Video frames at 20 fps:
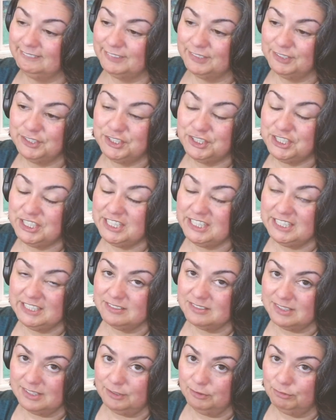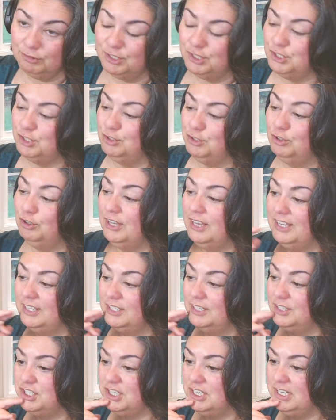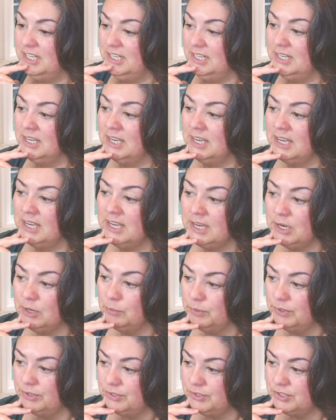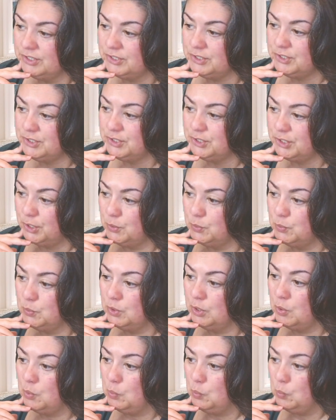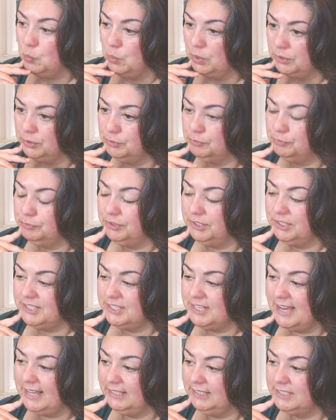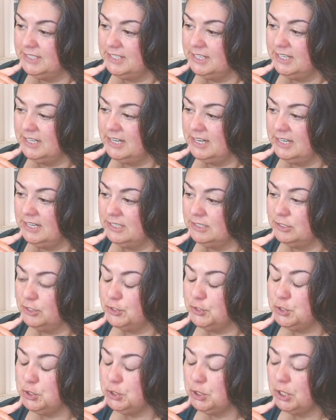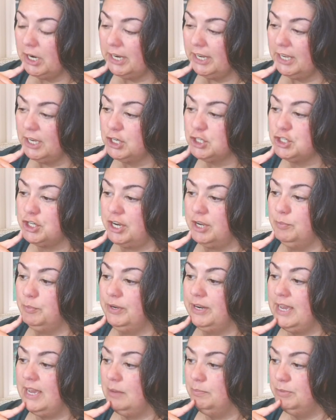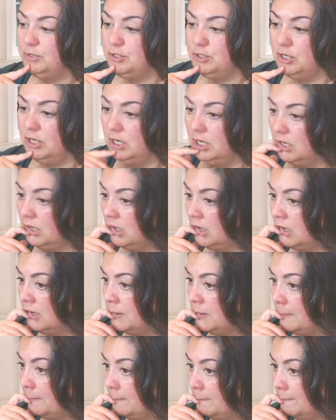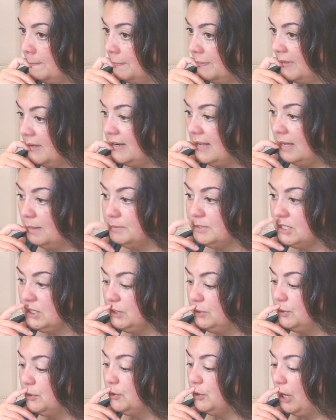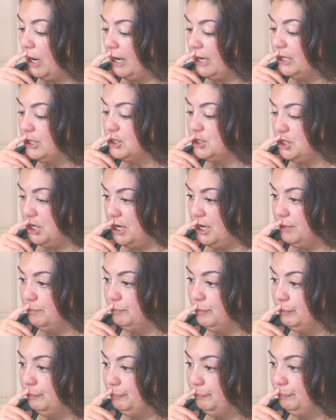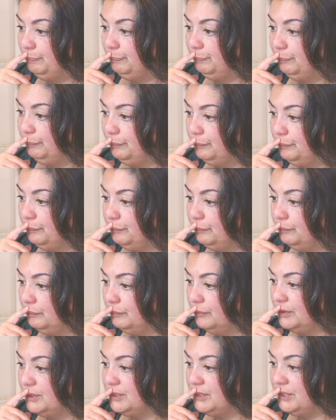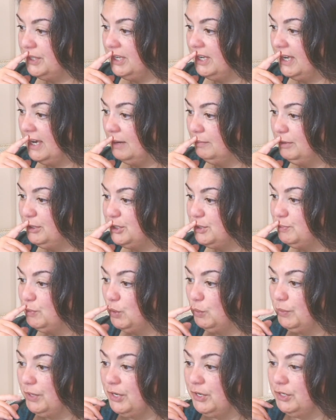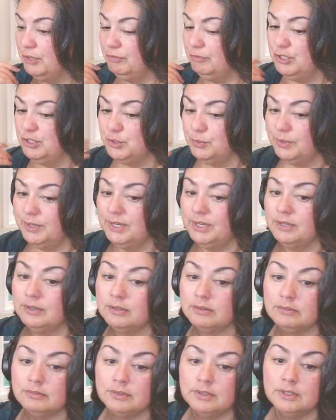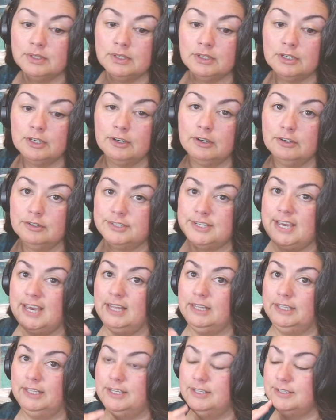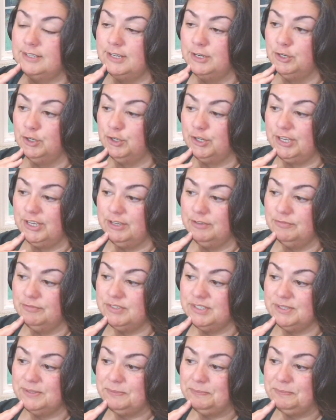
she is the original, and she was just so wonderfully talented, and it's a crying shame what happened to her. An absolute crying shame. Just think how much more we could have enjoyed her talent and her gifts.